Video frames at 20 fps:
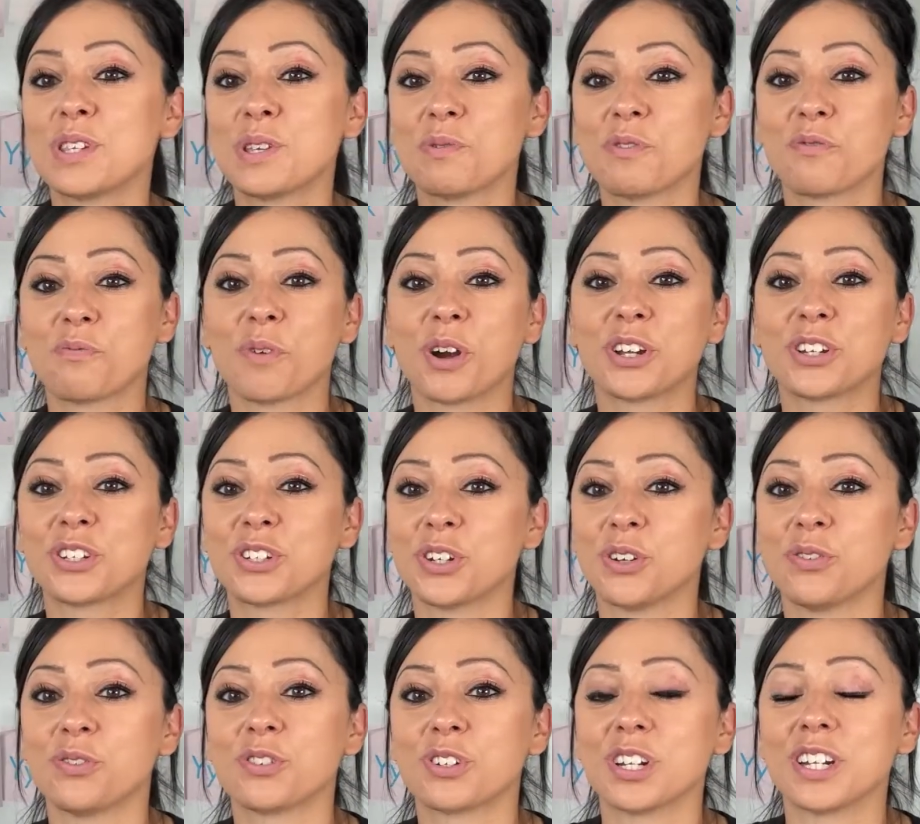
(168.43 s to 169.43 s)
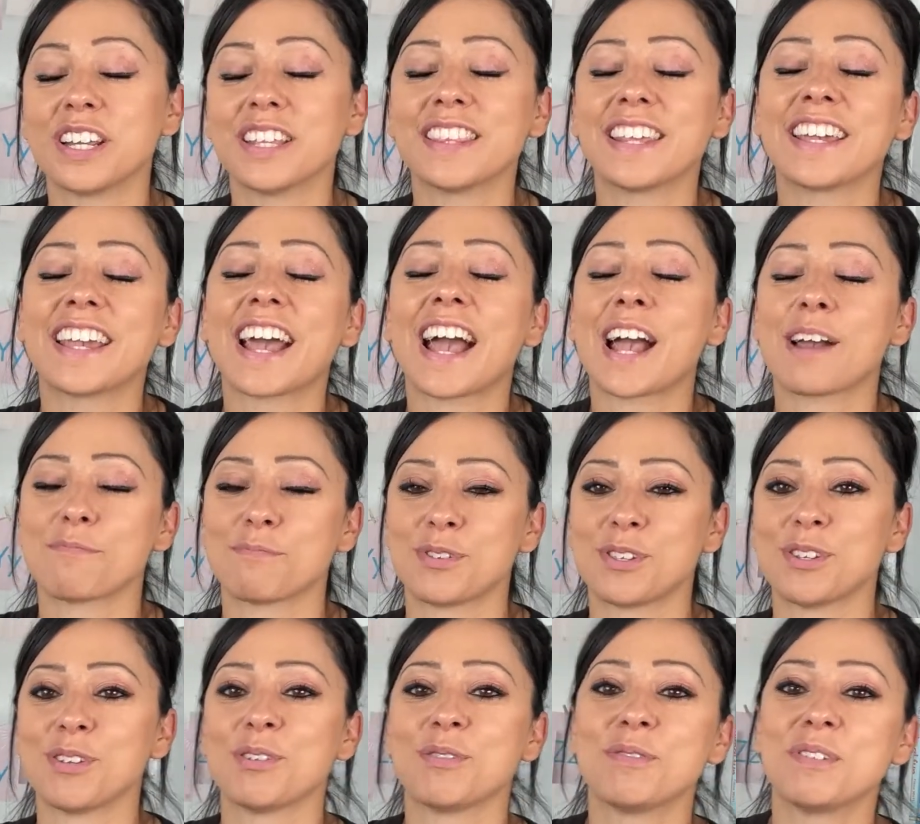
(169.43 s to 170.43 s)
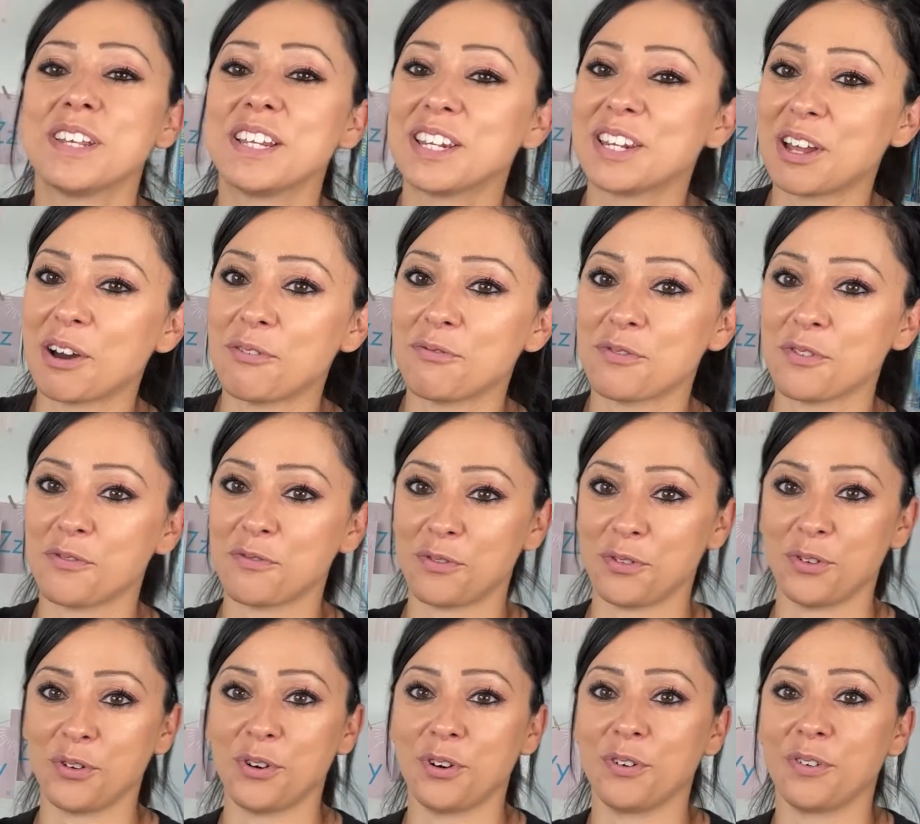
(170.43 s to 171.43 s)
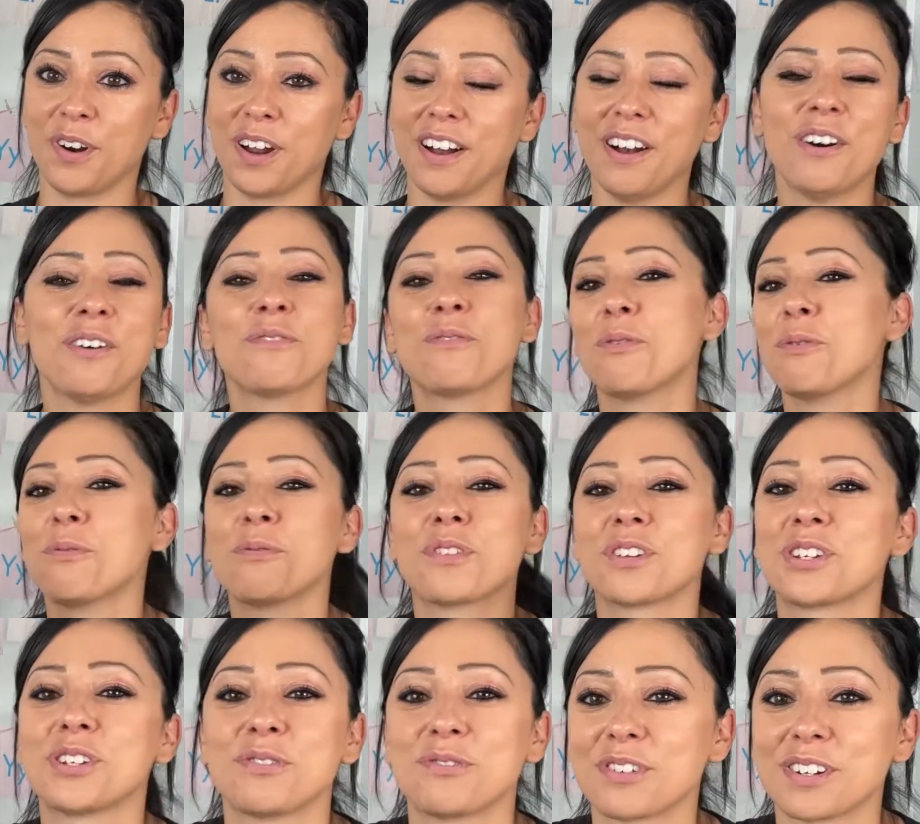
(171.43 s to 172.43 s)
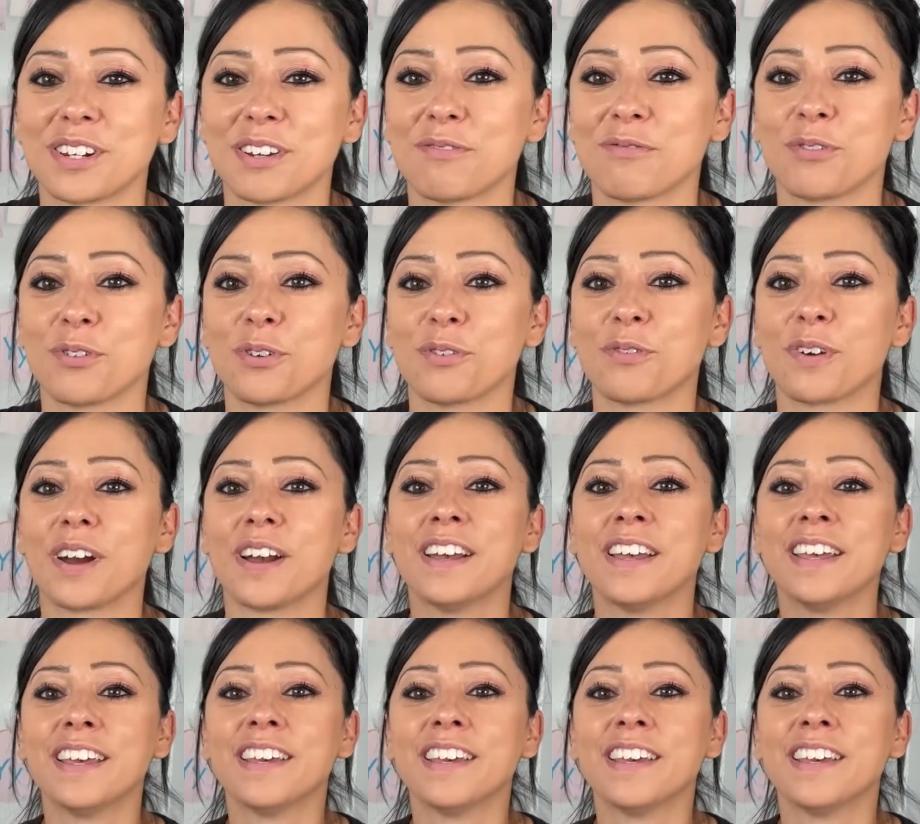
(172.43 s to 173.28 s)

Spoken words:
it with my children and they absolutely love Flora. Oh, all the children love Flora.